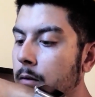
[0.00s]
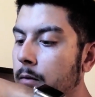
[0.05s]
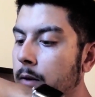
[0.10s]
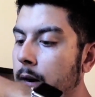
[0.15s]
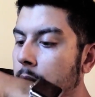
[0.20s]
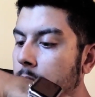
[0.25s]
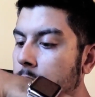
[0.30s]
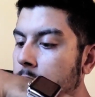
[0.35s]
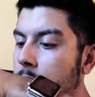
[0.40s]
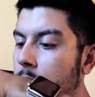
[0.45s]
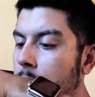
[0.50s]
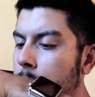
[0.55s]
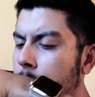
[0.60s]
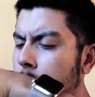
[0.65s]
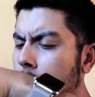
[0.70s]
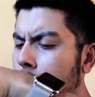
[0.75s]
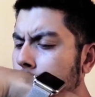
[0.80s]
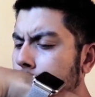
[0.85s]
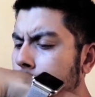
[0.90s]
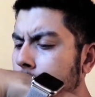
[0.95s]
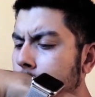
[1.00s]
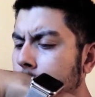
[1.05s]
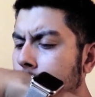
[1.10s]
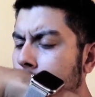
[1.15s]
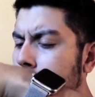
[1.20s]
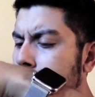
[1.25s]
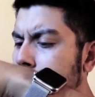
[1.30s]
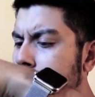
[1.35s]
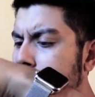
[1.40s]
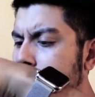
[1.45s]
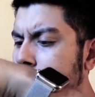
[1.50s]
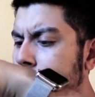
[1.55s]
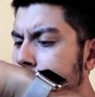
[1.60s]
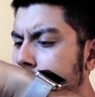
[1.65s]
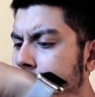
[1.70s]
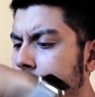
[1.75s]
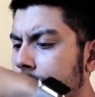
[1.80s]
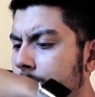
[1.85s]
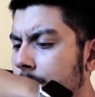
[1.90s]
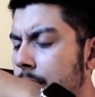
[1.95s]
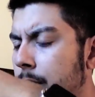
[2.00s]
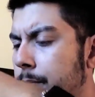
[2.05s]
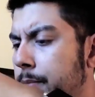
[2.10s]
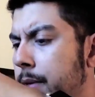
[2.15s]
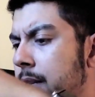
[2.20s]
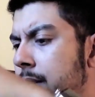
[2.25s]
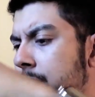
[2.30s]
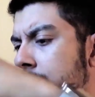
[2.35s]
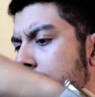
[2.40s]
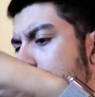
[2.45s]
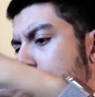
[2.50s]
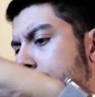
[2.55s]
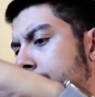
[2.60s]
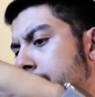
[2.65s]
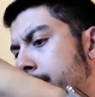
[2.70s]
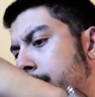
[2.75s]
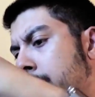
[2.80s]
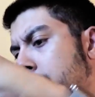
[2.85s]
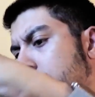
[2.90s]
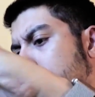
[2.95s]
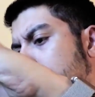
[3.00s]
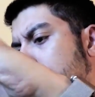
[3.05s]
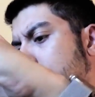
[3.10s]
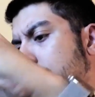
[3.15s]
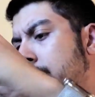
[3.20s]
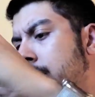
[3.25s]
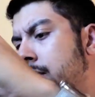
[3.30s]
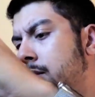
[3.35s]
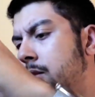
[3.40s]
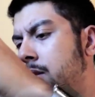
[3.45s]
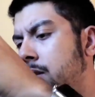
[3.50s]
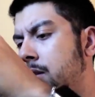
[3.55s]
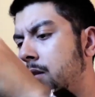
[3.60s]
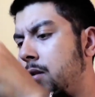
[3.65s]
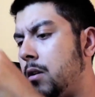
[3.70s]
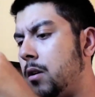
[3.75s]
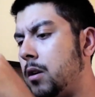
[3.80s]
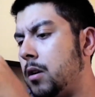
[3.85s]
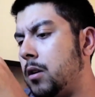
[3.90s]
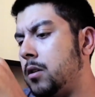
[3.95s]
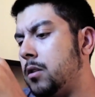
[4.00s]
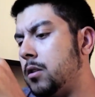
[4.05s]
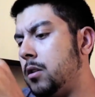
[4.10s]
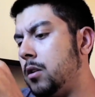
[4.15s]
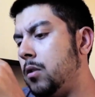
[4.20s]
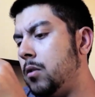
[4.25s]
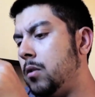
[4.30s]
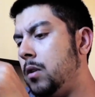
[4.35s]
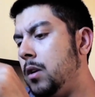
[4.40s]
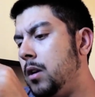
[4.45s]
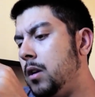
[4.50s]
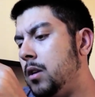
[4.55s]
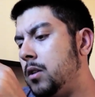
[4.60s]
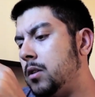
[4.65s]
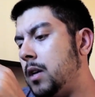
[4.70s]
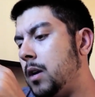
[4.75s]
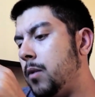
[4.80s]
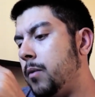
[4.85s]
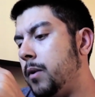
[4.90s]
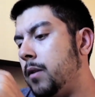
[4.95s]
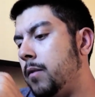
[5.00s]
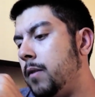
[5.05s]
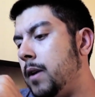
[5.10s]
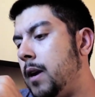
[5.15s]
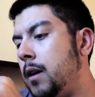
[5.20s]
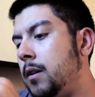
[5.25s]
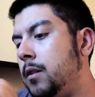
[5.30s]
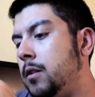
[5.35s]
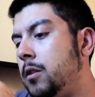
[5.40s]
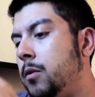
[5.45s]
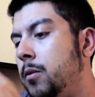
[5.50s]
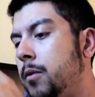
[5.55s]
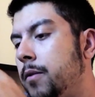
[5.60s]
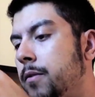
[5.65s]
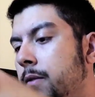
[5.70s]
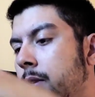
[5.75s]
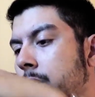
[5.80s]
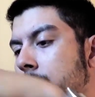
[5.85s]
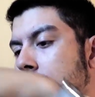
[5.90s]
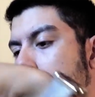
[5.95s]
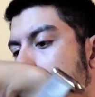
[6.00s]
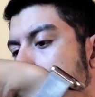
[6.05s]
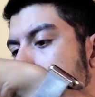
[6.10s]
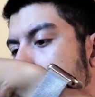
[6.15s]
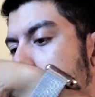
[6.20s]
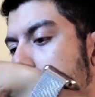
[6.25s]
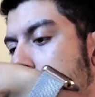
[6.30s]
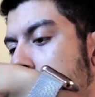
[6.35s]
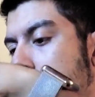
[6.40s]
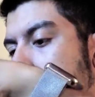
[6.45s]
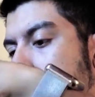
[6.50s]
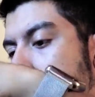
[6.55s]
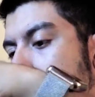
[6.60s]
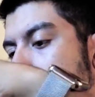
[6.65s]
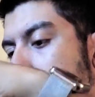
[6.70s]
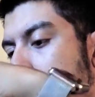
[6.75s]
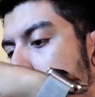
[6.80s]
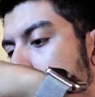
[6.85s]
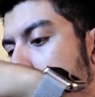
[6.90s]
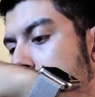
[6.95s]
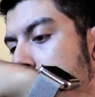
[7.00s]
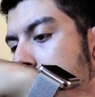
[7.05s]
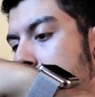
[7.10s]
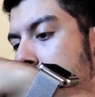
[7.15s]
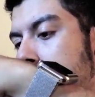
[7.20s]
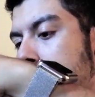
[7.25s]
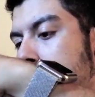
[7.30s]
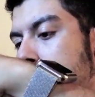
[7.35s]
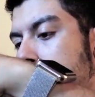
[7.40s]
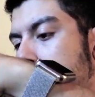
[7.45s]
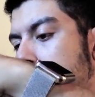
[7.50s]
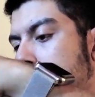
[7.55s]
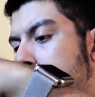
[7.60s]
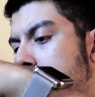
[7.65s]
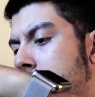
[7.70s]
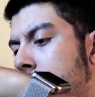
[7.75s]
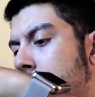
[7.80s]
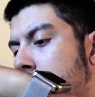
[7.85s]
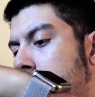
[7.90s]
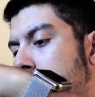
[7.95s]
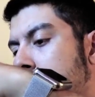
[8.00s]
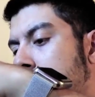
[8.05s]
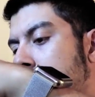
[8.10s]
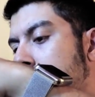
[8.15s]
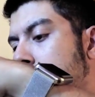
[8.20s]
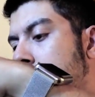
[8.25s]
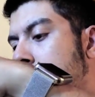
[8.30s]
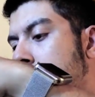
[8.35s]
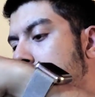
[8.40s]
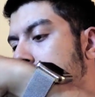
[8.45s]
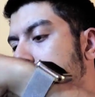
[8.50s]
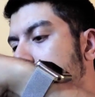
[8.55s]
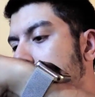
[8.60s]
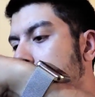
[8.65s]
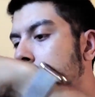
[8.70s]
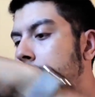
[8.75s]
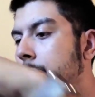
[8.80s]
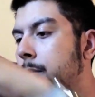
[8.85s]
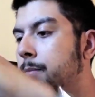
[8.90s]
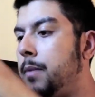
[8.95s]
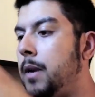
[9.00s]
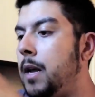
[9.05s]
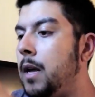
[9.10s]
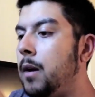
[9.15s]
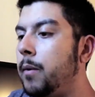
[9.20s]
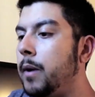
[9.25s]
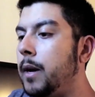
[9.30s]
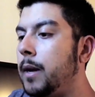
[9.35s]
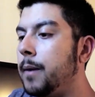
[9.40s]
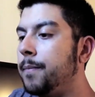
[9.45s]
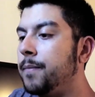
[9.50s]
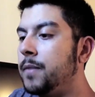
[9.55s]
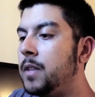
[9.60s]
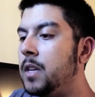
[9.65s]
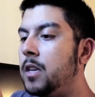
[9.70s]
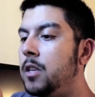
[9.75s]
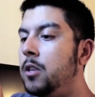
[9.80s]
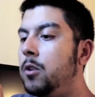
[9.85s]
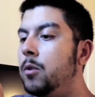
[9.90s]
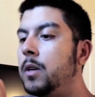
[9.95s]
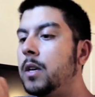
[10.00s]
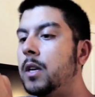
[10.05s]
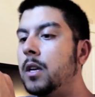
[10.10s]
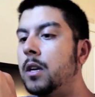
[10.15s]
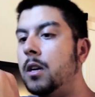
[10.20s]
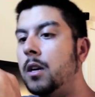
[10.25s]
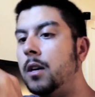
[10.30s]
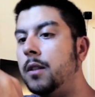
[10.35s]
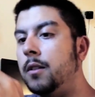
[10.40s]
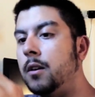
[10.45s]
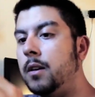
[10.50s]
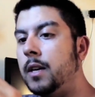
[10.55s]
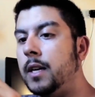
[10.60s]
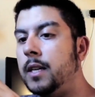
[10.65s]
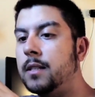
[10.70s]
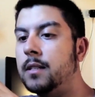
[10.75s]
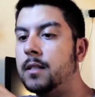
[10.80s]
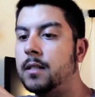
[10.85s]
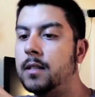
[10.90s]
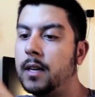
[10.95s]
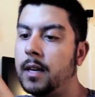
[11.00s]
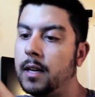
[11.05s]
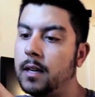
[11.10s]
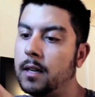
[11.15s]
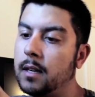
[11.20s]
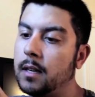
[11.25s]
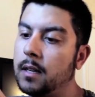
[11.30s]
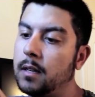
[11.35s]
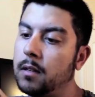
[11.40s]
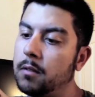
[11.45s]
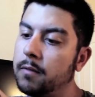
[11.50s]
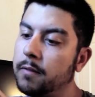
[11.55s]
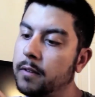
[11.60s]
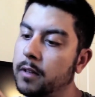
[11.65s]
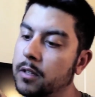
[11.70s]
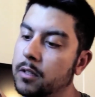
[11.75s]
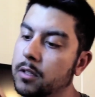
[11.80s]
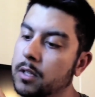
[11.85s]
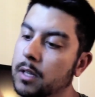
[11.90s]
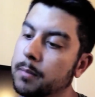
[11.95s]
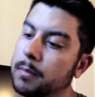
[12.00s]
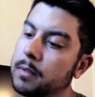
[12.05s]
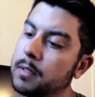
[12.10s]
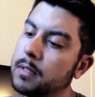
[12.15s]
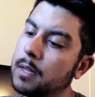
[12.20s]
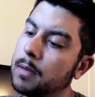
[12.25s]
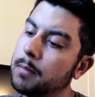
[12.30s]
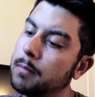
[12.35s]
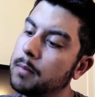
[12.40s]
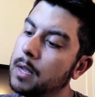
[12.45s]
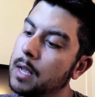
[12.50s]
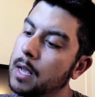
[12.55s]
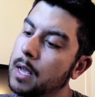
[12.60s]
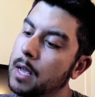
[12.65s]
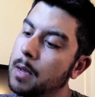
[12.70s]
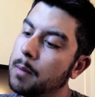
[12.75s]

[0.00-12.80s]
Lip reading: Around here, probably the piece I have is probably 8 inches long or so. So I went around 2 or 3 times, maybe it's more like 2.5 times. But anyway, you can get it on there nice and tight. I didn't do a very good job this time.